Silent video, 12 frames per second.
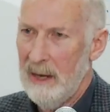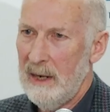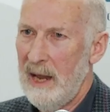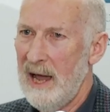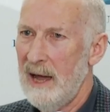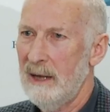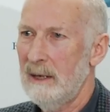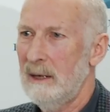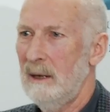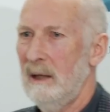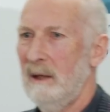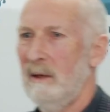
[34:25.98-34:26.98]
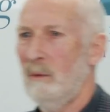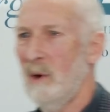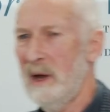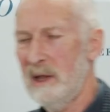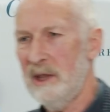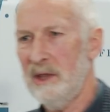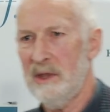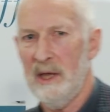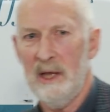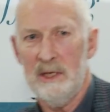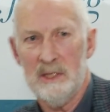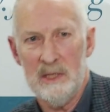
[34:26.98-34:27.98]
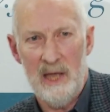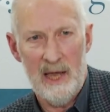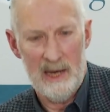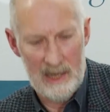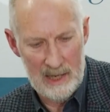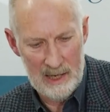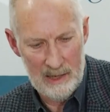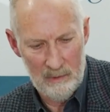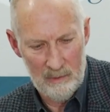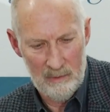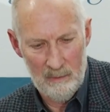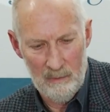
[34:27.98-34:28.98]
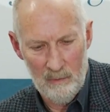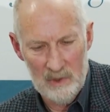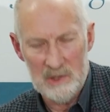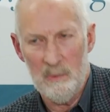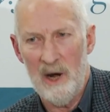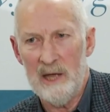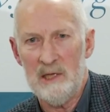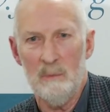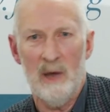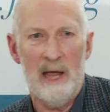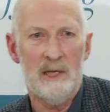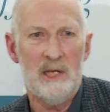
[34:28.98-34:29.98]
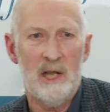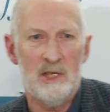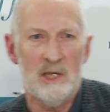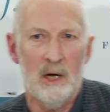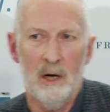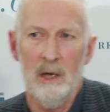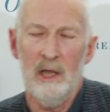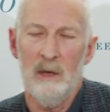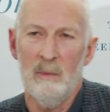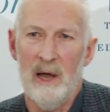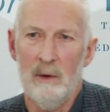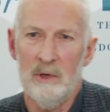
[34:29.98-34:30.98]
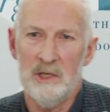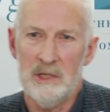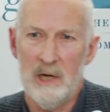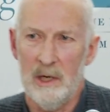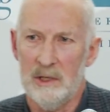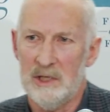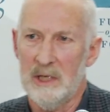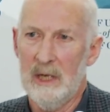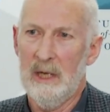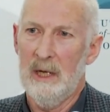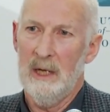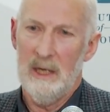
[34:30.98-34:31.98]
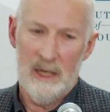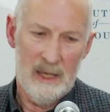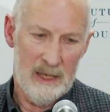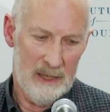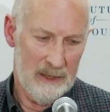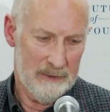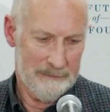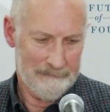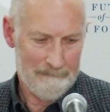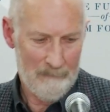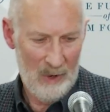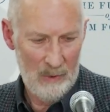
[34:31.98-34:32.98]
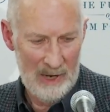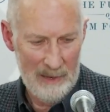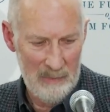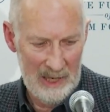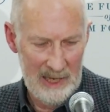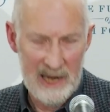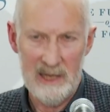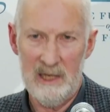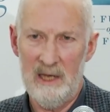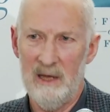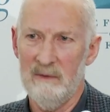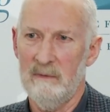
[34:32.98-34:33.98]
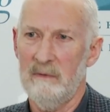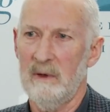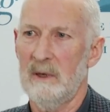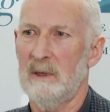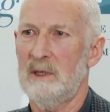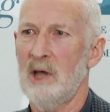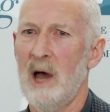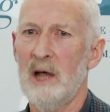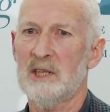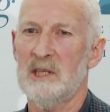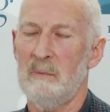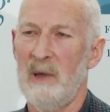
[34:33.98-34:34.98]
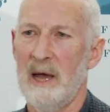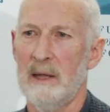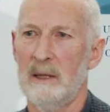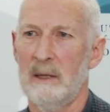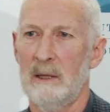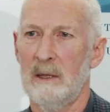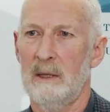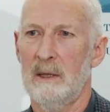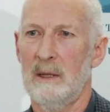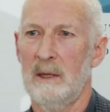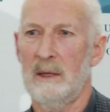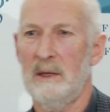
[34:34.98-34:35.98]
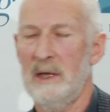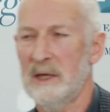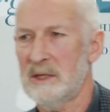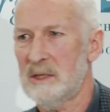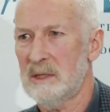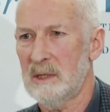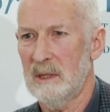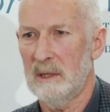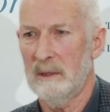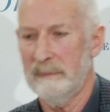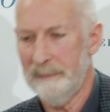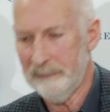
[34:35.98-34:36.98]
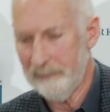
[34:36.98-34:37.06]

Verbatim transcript: Now, one of the things that uh, was brought to my attention early in my research uh, when I began to give uh, talks about this uh,